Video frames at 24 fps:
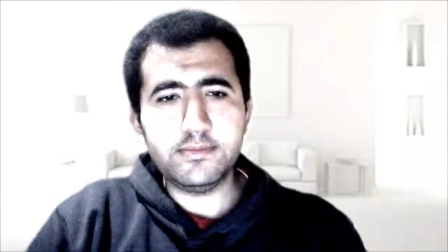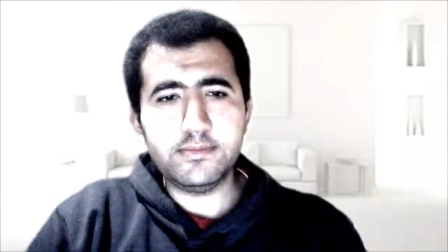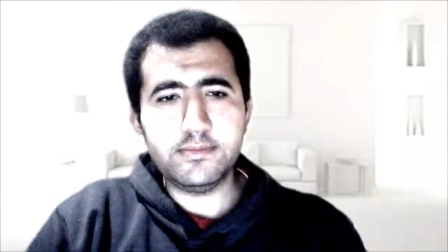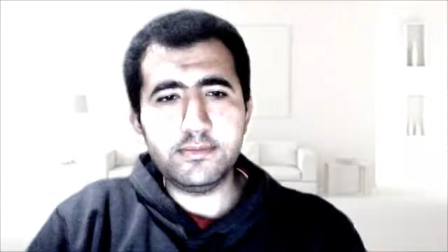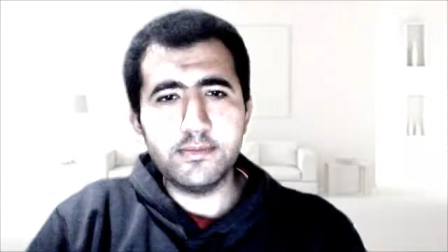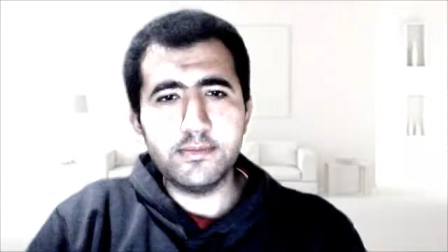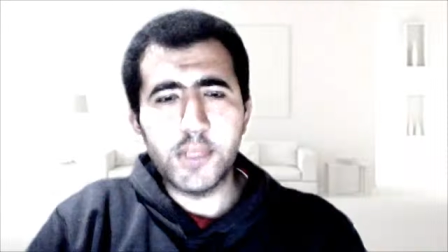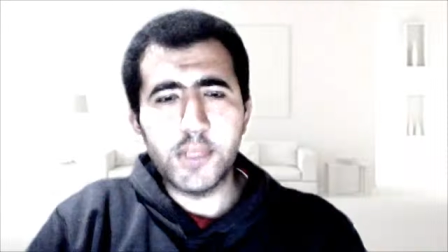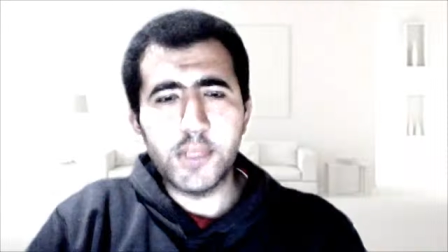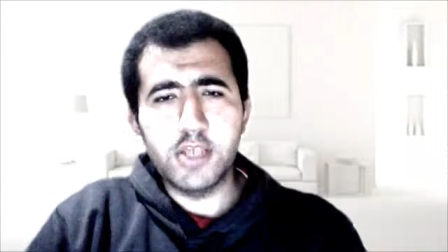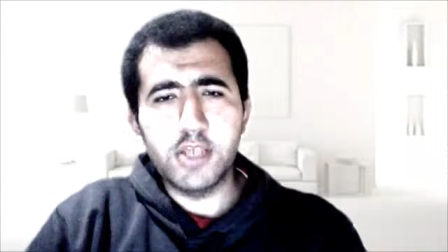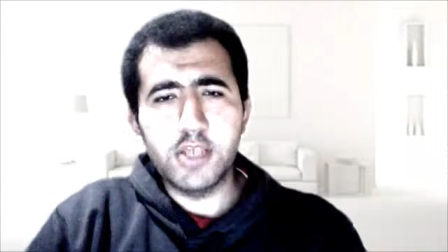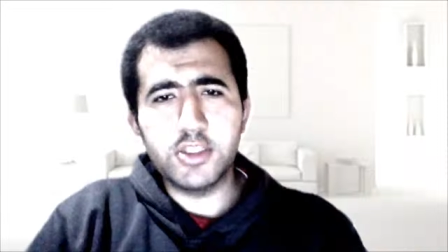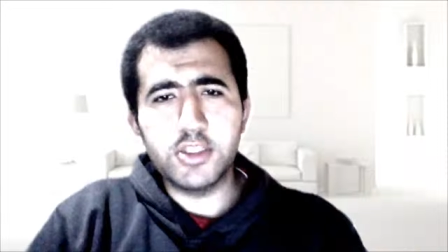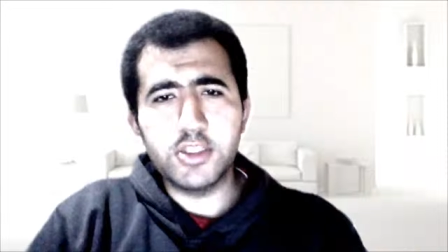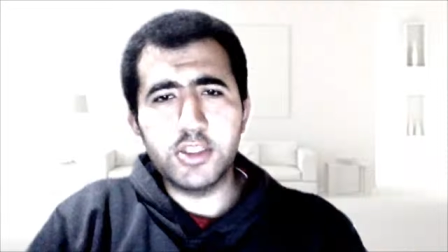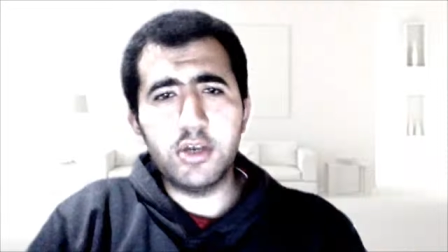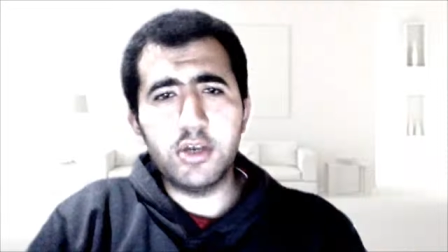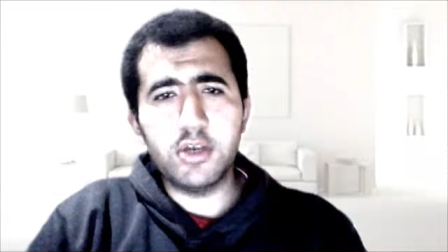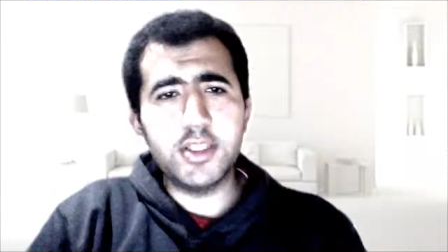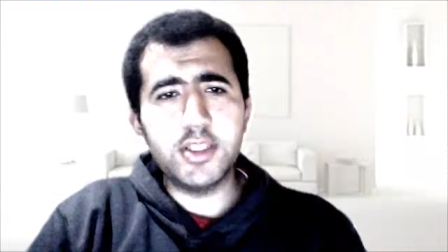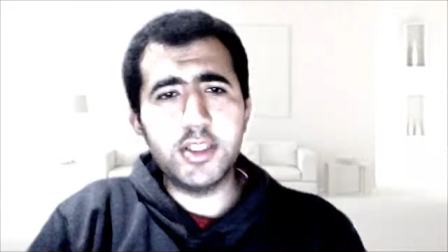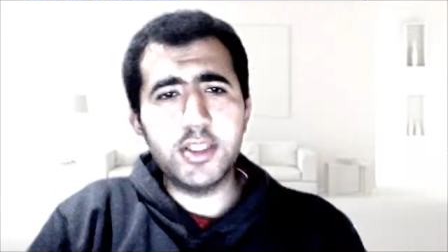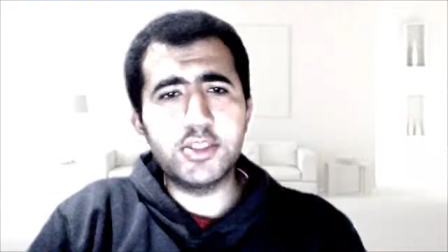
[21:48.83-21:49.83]
So
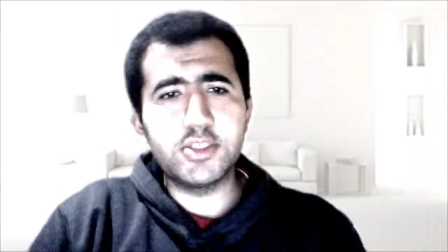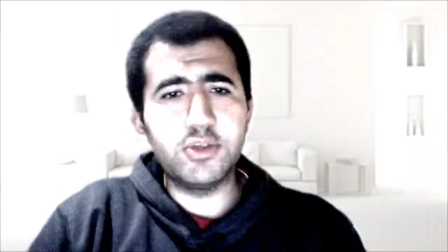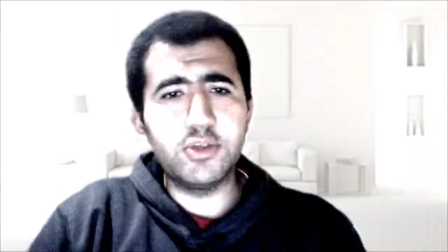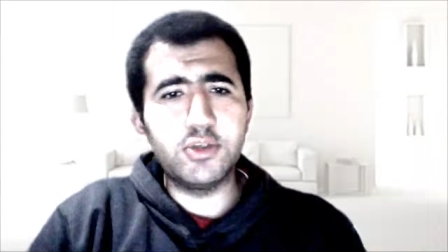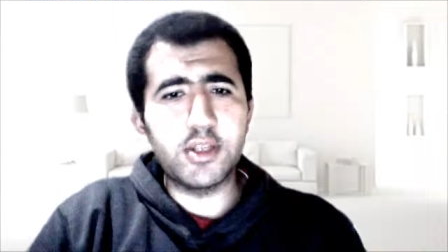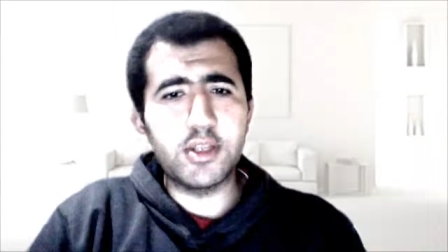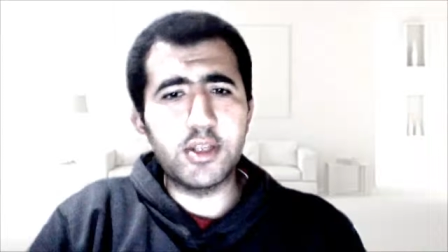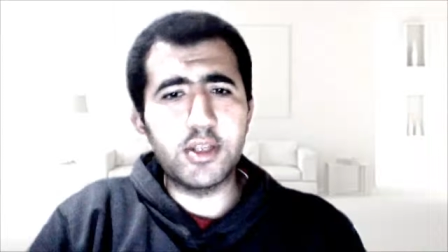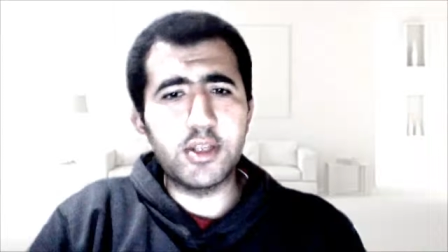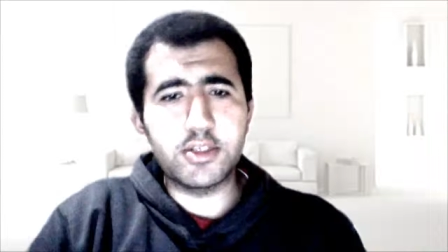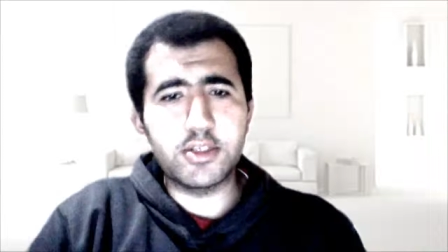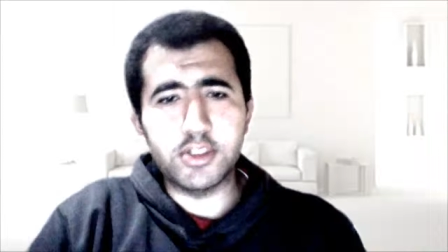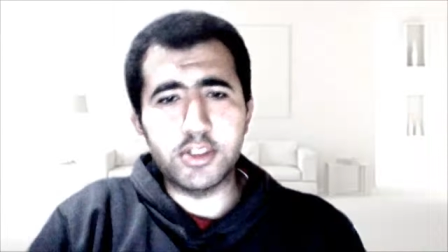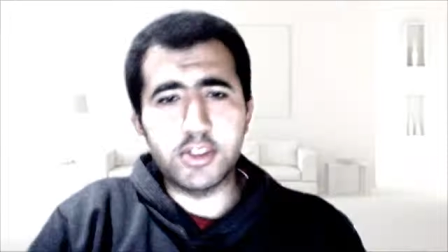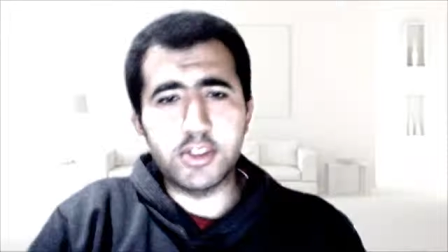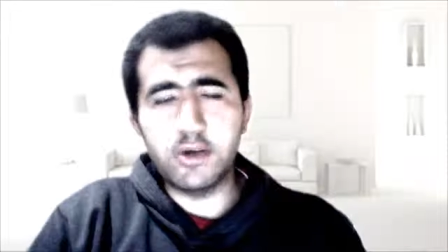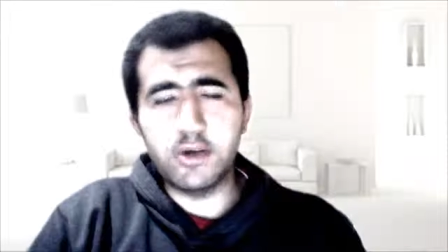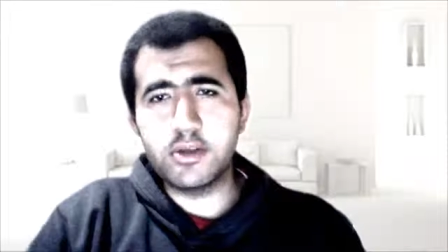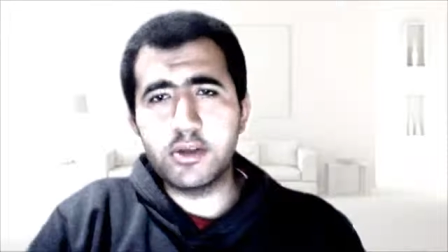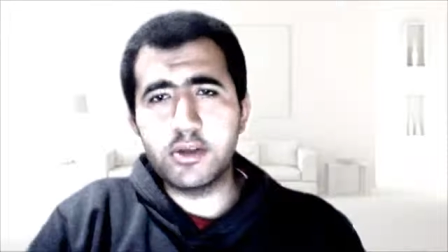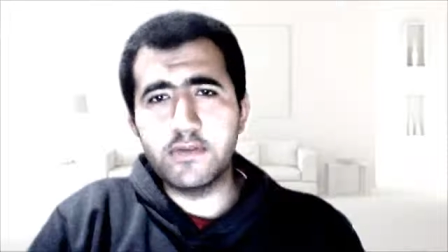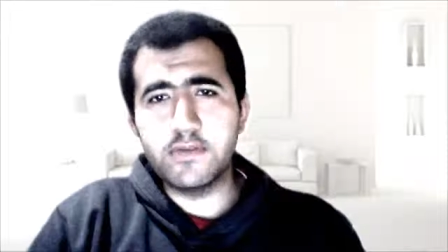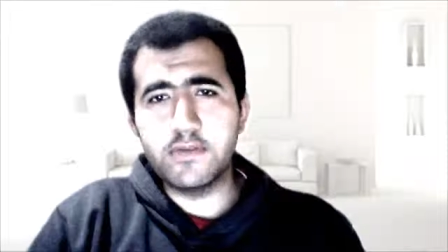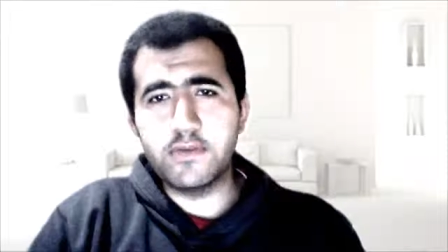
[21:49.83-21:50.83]
let's do another song
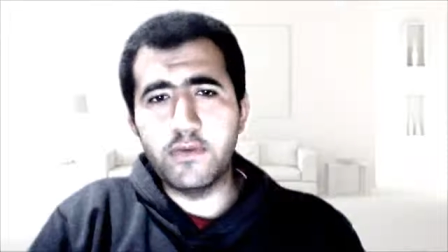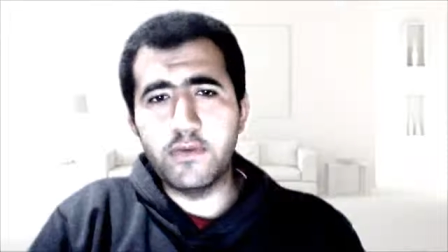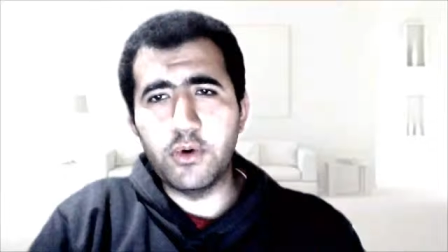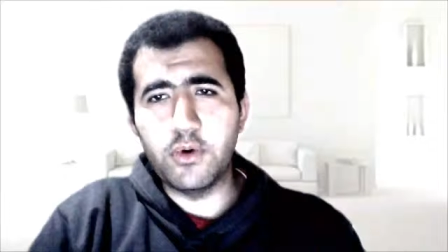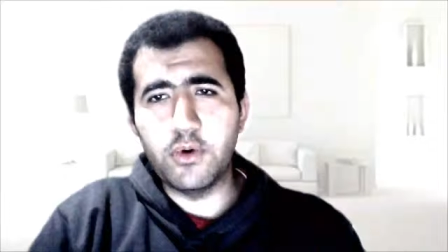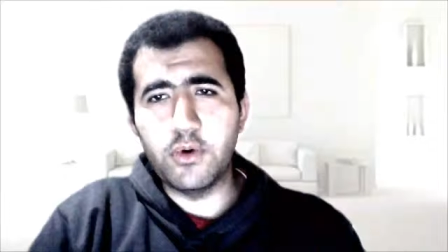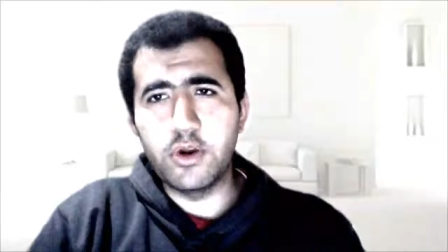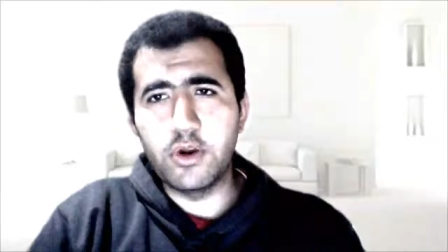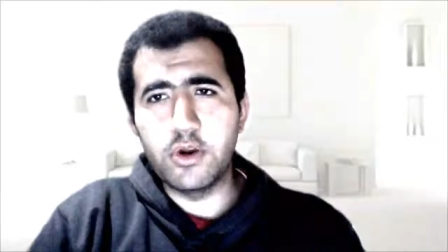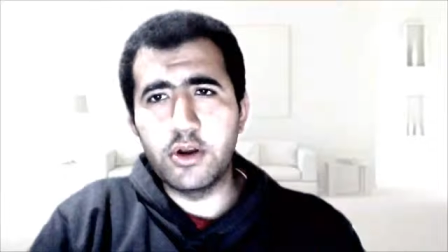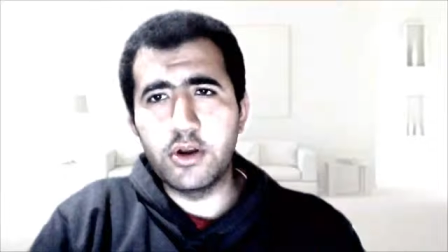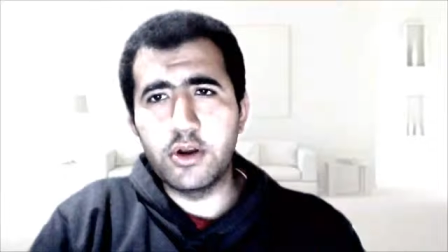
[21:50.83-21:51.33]
for